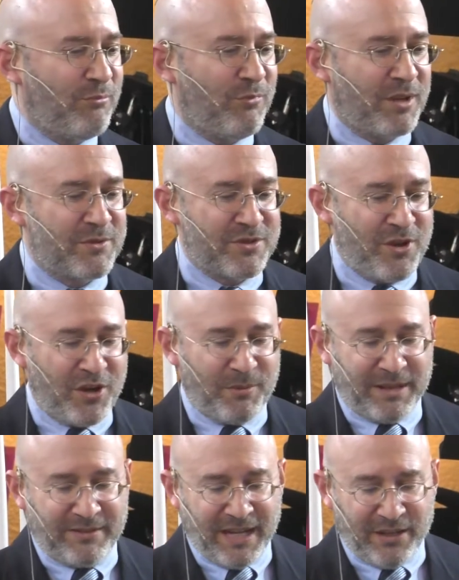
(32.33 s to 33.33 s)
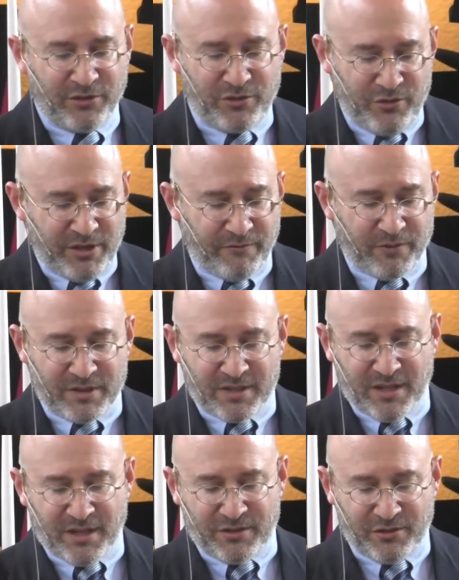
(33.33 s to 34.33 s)
what I was talking about today into two
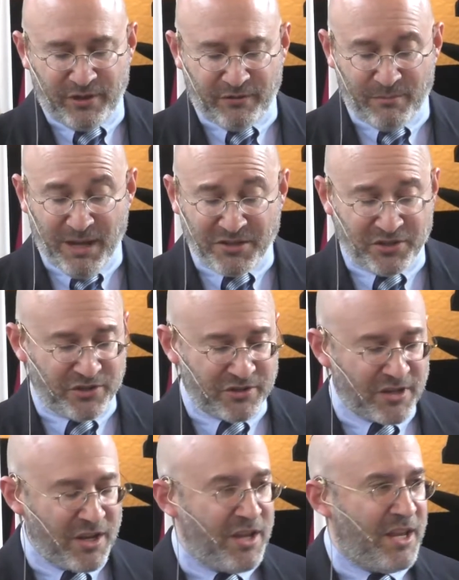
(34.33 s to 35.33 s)
different messages.